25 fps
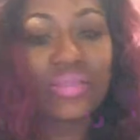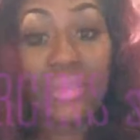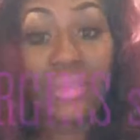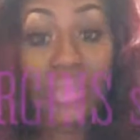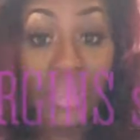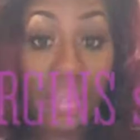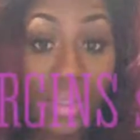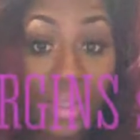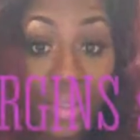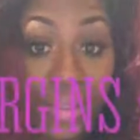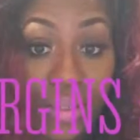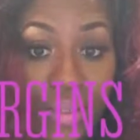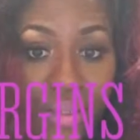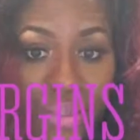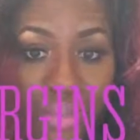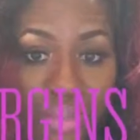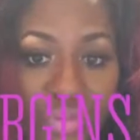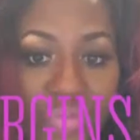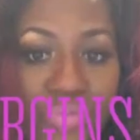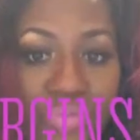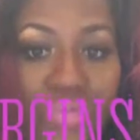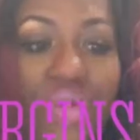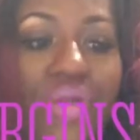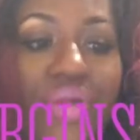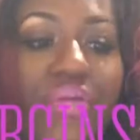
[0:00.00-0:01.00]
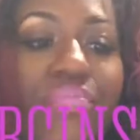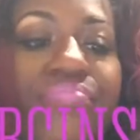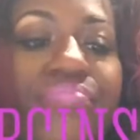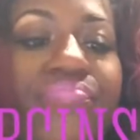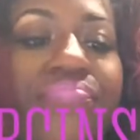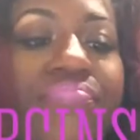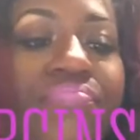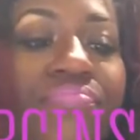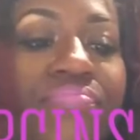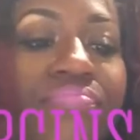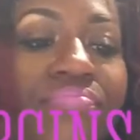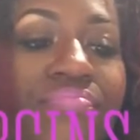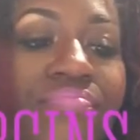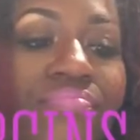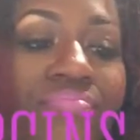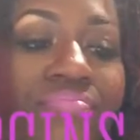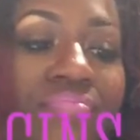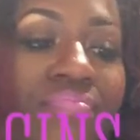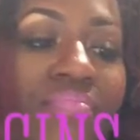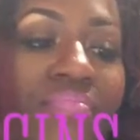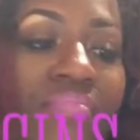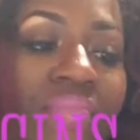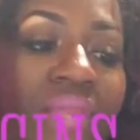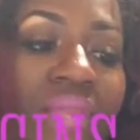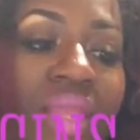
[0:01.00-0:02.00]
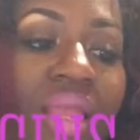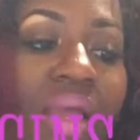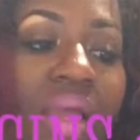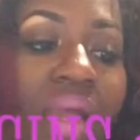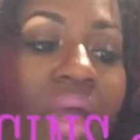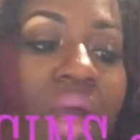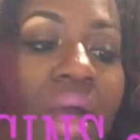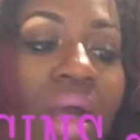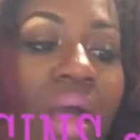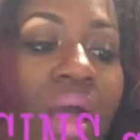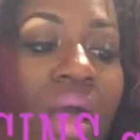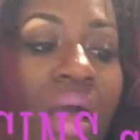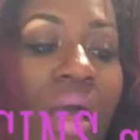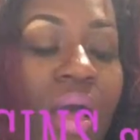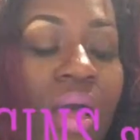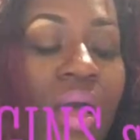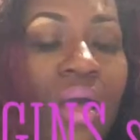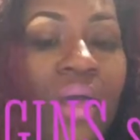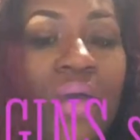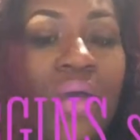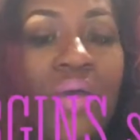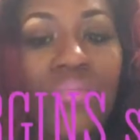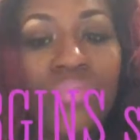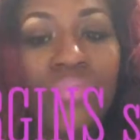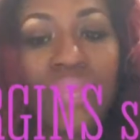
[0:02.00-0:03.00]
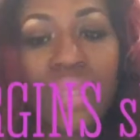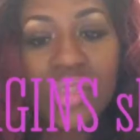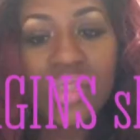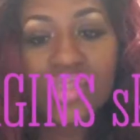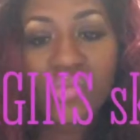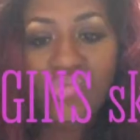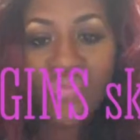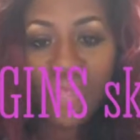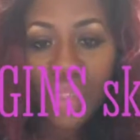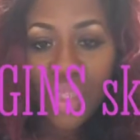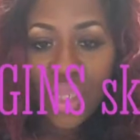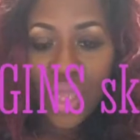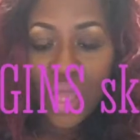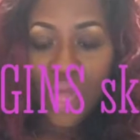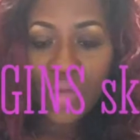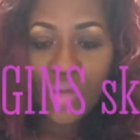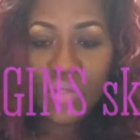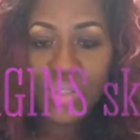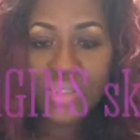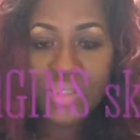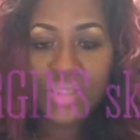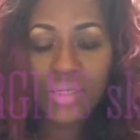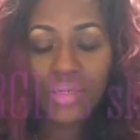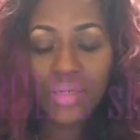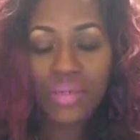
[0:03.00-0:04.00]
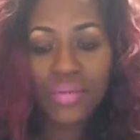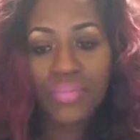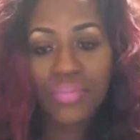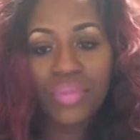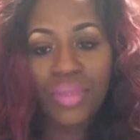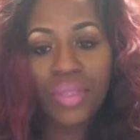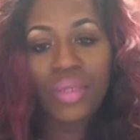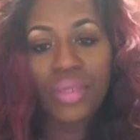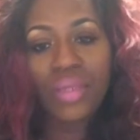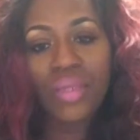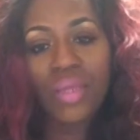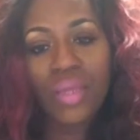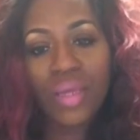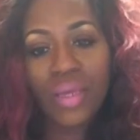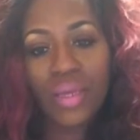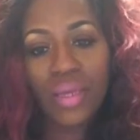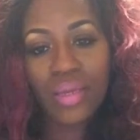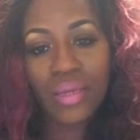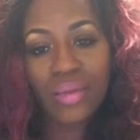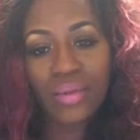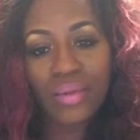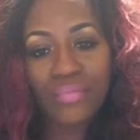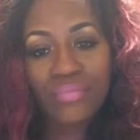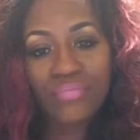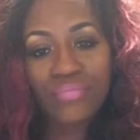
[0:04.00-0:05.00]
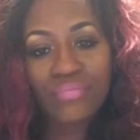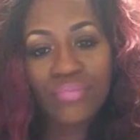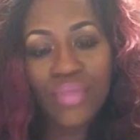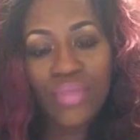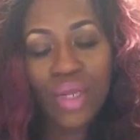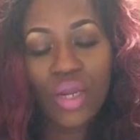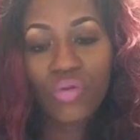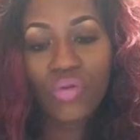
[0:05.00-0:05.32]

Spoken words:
Nina Couture. This video is going to be a